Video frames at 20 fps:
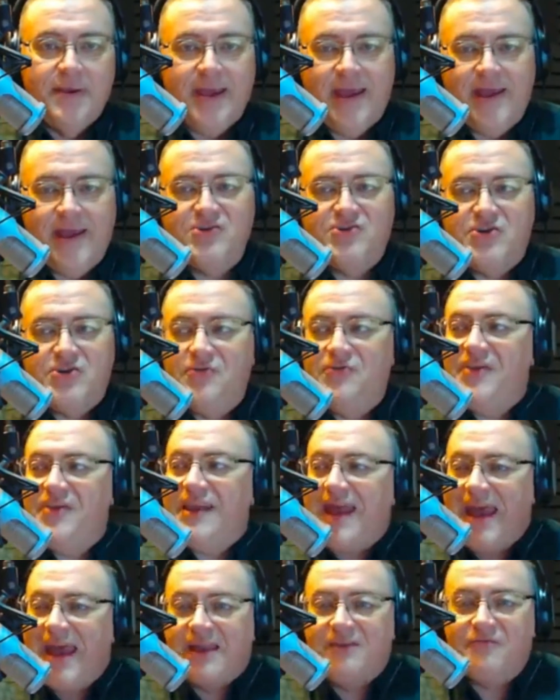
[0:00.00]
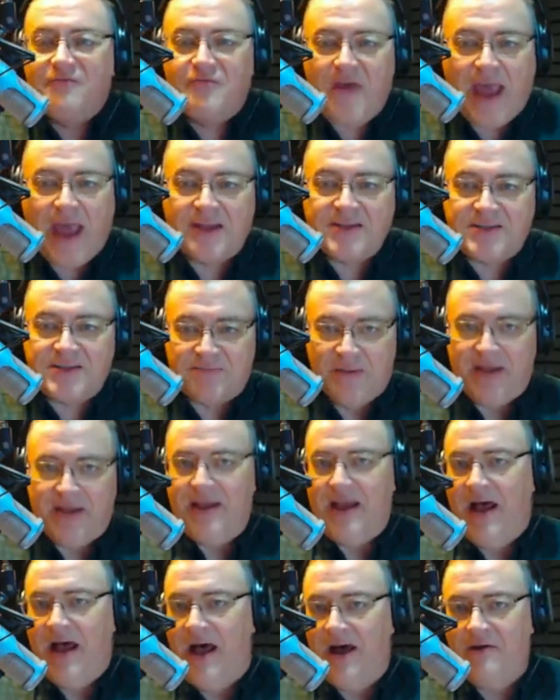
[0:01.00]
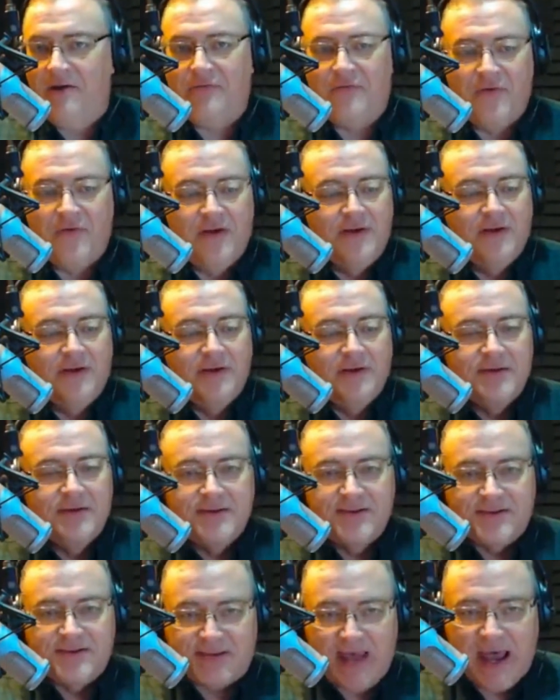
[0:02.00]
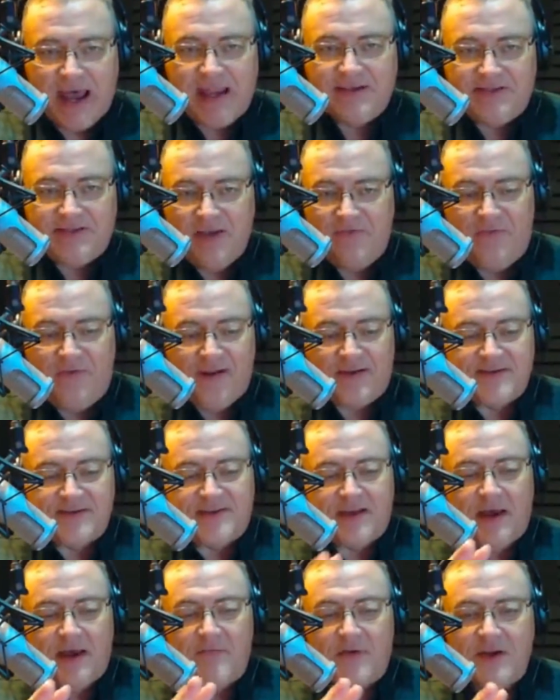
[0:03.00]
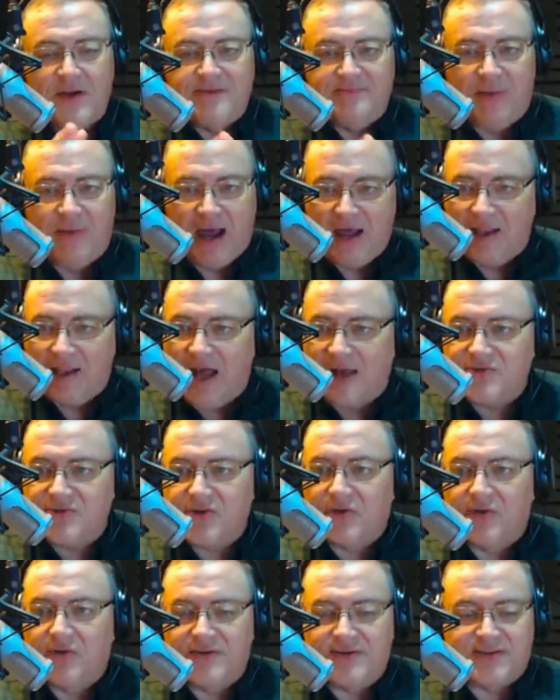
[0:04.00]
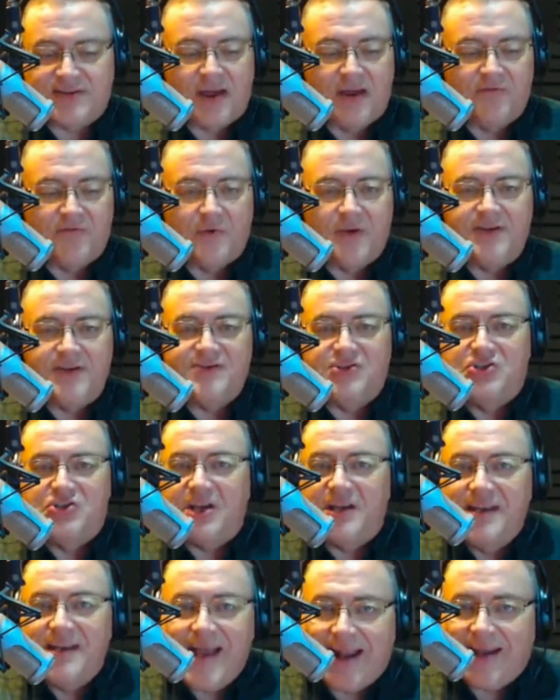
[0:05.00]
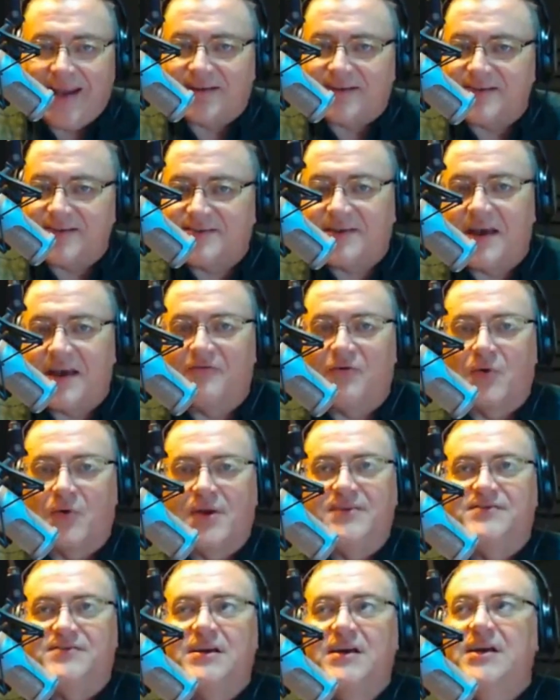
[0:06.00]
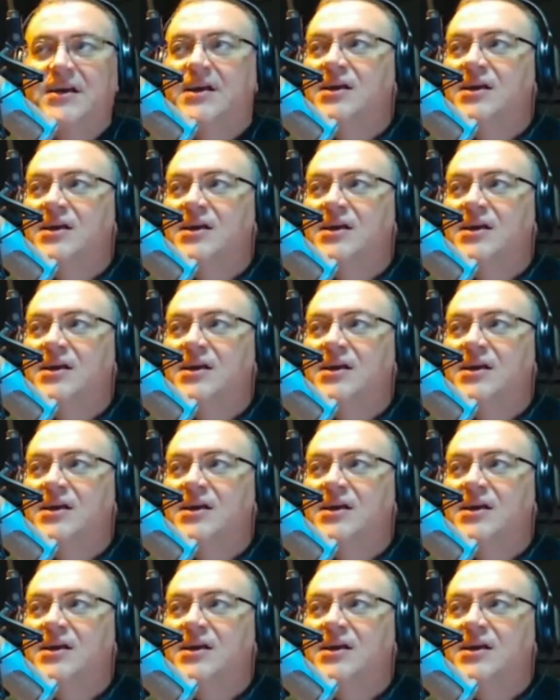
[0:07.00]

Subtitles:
into the advancement of scientific discoveries, biological discoveries, genetic breakthroughs,